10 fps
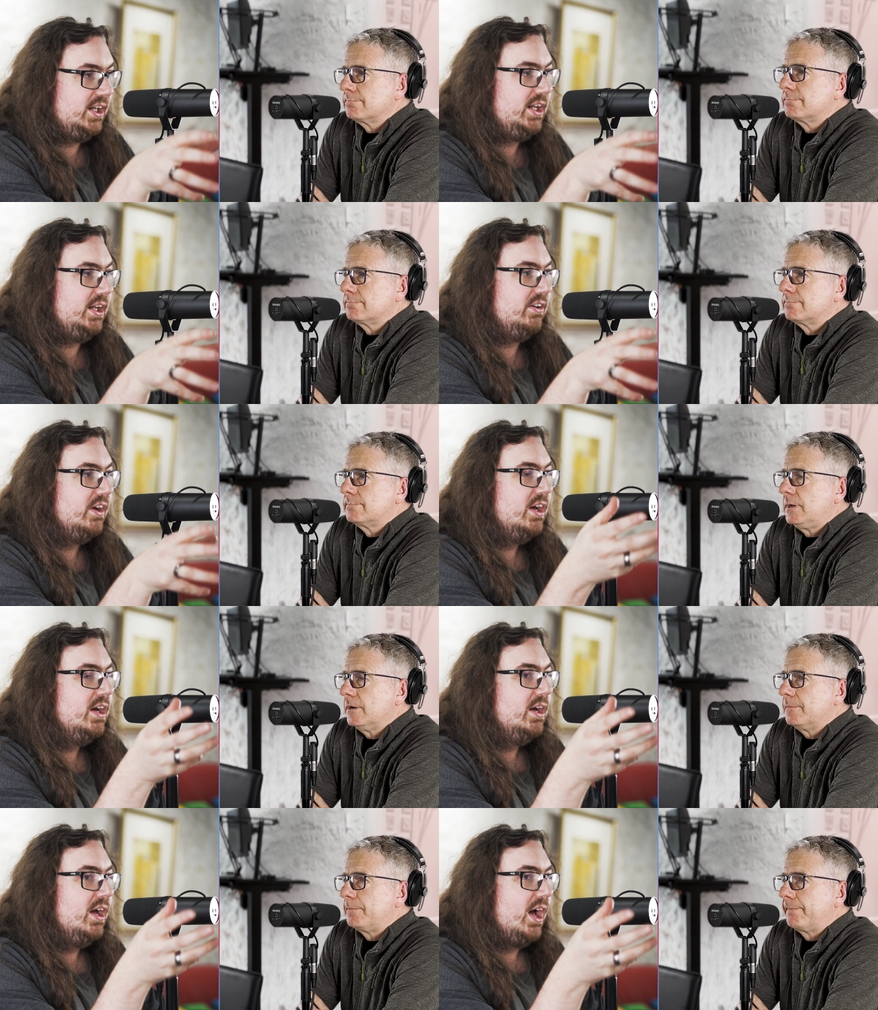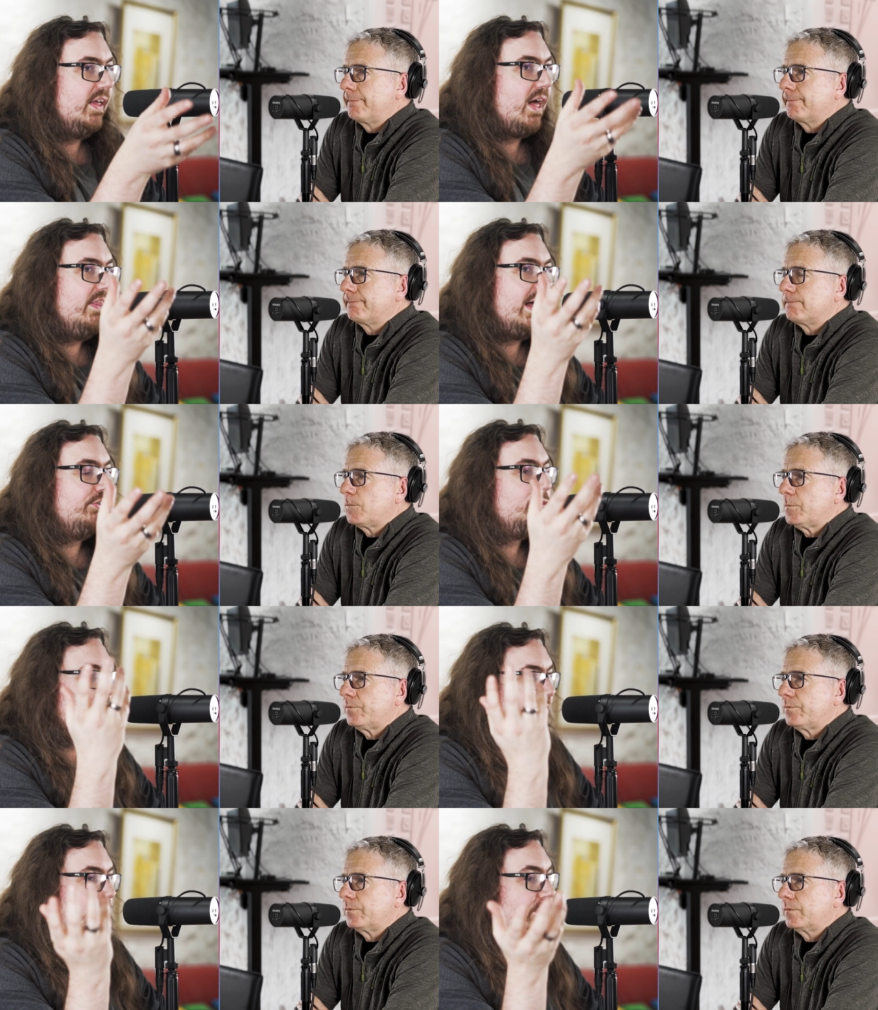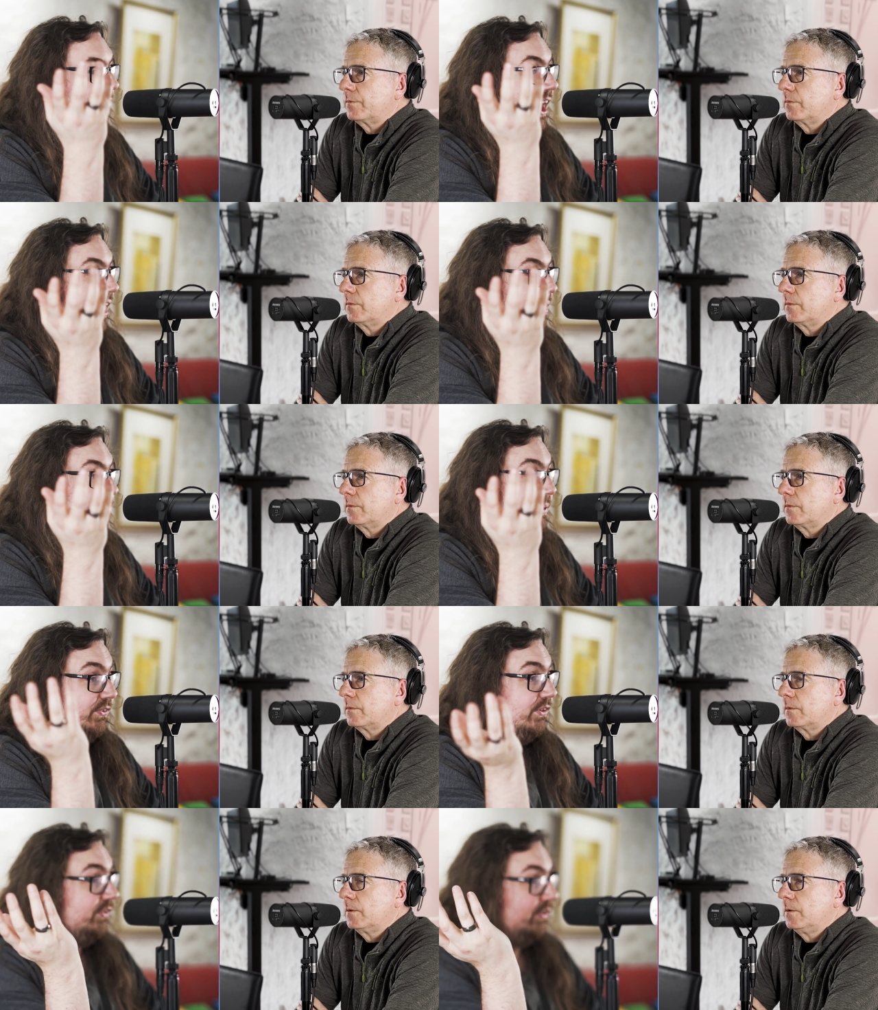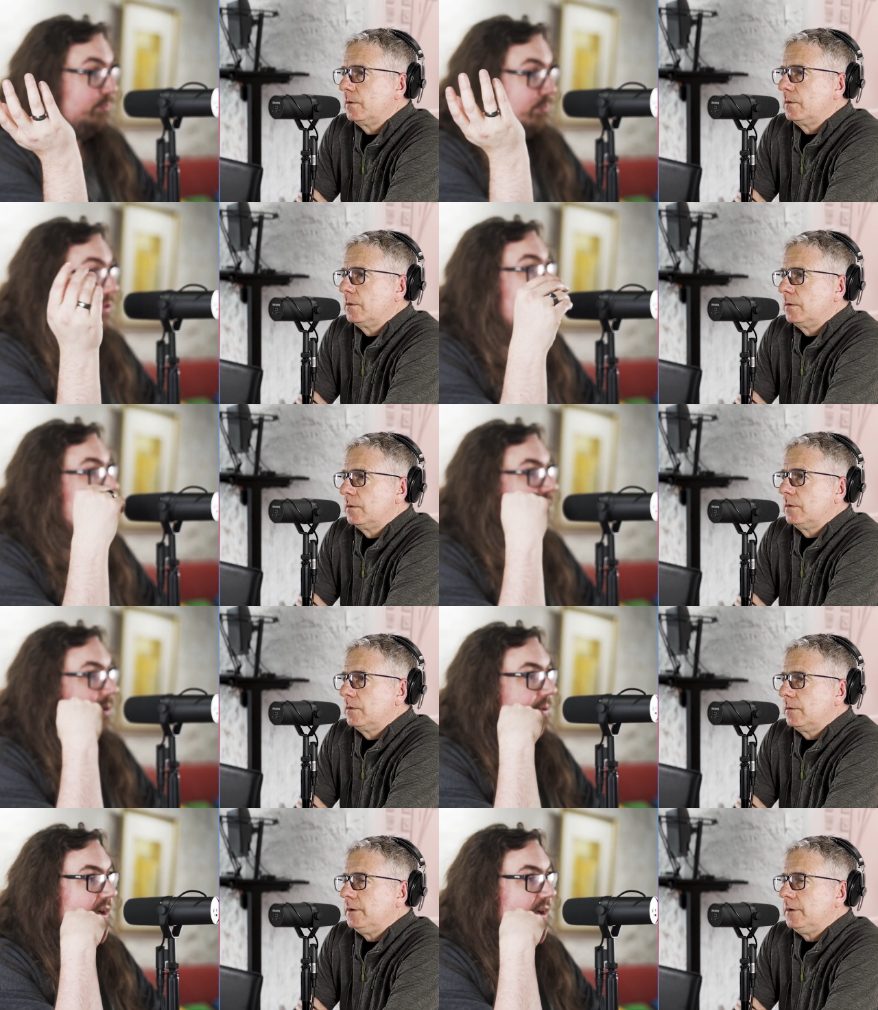Speaker 1: need, and that's sort of how their business is propped up.